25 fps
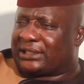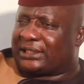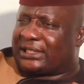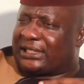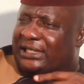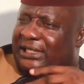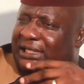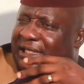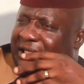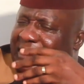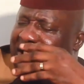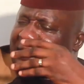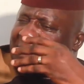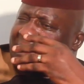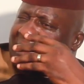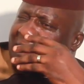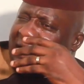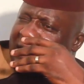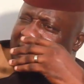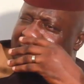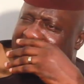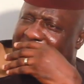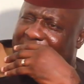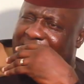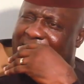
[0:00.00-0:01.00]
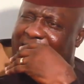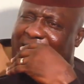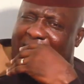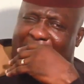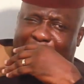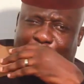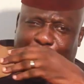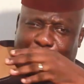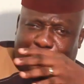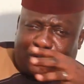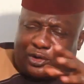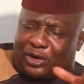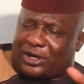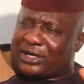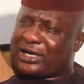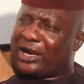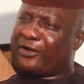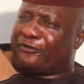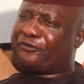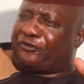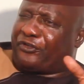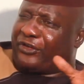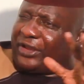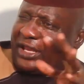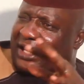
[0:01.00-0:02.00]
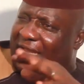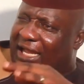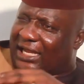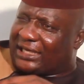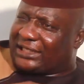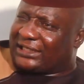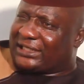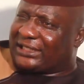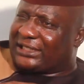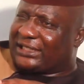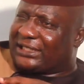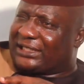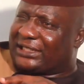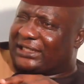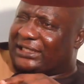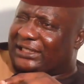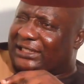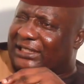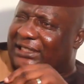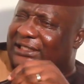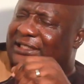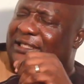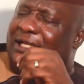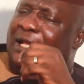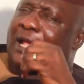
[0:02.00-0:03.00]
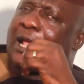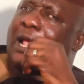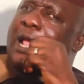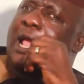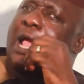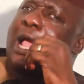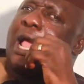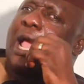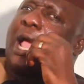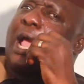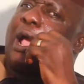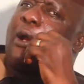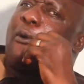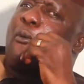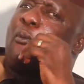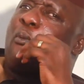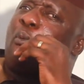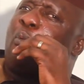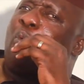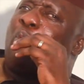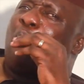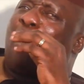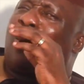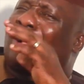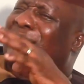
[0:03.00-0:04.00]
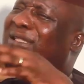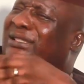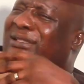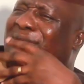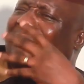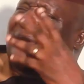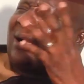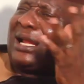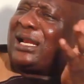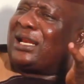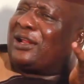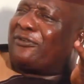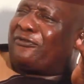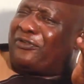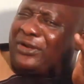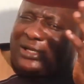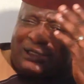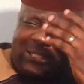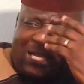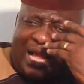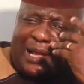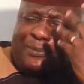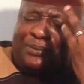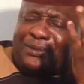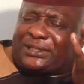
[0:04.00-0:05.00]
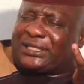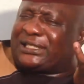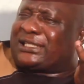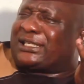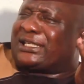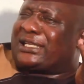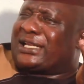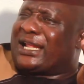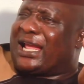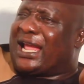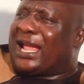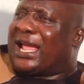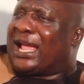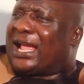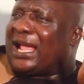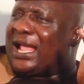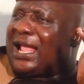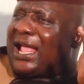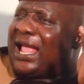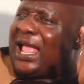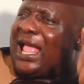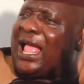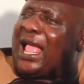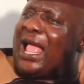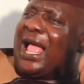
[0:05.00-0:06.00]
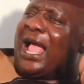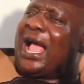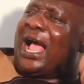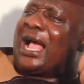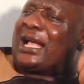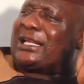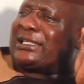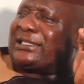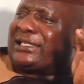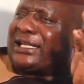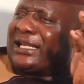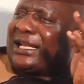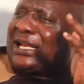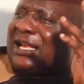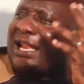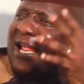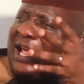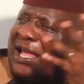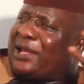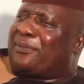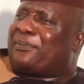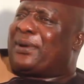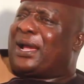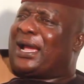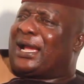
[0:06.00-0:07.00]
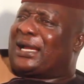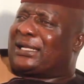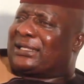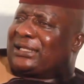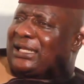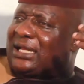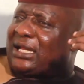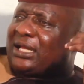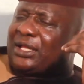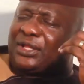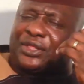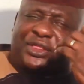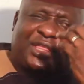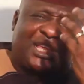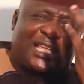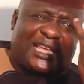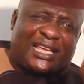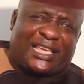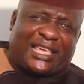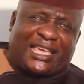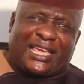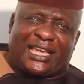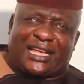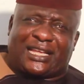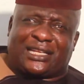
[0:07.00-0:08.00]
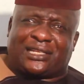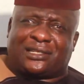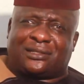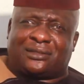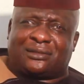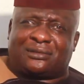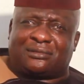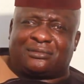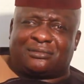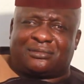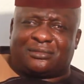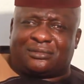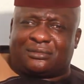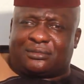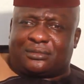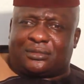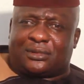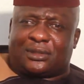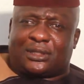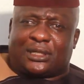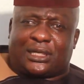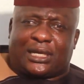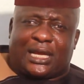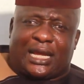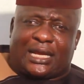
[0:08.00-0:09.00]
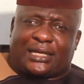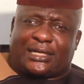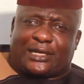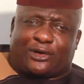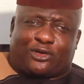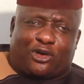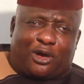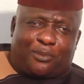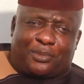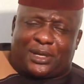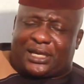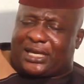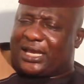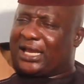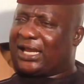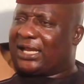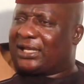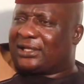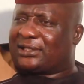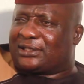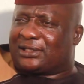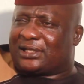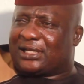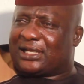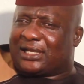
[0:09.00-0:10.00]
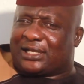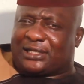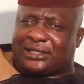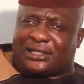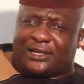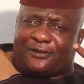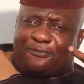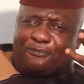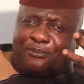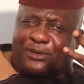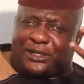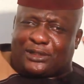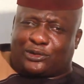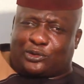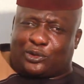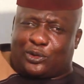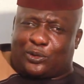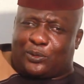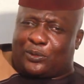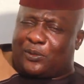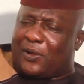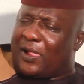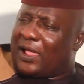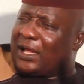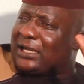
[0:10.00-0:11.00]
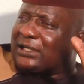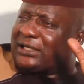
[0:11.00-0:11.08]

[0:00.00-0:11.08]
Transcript: the iconography and this. What relevance? I'm sitting here as a layman thinking, and they come again. They've been to